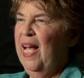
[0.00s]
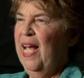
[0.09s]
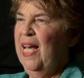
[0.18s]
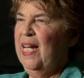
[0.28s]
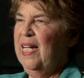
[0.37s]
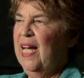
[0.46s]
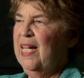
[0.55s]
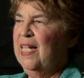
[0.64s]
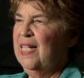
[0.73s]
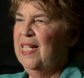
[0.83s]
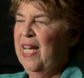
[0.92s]
and
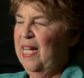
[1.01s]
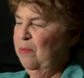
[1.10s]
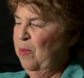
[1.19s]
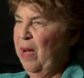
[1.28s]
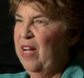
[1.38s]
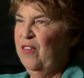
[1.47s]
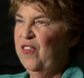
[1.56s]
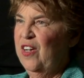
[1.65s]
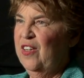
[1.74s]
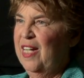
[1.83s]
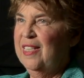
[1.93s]
hand him the
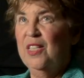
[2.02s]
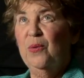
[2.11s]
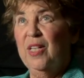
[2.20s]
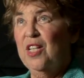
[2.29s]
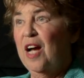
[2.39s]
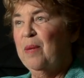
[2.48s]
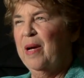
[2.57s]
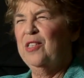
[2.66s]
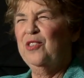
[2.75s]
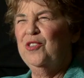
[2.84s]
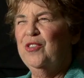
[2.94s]
microphone. I said, you want to talk
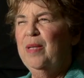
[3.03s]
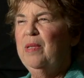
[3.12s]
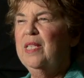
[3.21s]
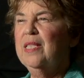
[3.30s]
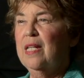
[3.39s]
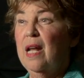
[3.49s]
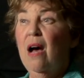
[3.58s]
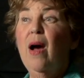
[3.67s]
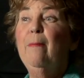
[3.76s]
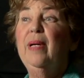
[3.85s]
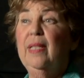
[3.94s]
about your dream? He said, no,
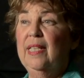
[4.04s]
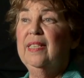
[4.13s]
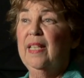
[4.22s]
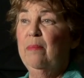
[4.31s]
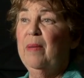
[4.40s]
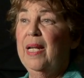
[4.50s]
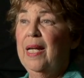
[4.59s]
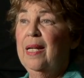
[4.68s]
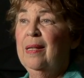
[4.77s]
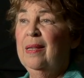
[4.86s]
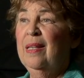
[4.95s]
I bullied
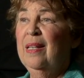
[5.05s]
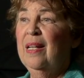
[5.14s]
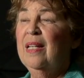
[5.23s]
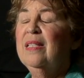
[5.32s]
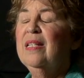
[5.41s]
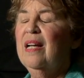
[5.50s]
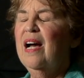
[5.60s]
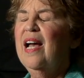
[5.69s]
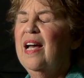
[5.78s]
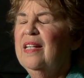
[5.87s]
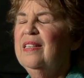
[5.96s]
somebody. I said, go
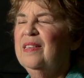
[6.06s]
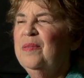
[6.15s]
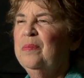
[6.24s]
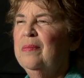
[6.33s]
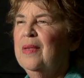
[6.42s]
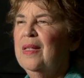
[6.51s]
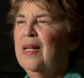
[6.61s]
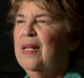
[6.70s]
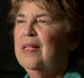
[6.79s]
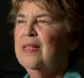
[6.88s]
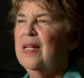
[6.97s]
ahead.
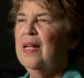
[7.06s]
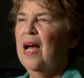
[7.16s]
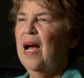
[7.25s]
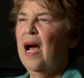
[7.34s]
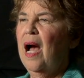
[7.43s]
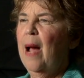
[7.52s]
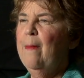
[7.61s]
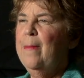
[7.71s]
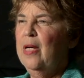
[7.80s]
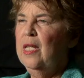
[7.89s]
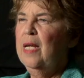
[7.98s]
And he said, I
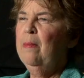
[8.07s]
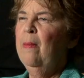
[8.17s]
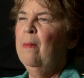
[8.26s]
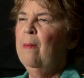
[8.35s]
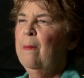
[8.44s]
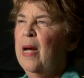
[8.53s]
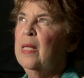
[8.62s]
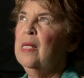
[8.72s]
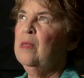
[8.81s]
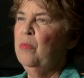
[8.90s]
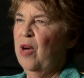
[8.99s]
bullied my
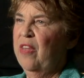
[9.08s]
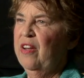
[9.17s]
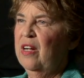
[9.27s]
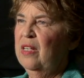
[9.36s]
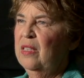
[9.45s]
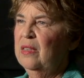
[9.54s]
little brother.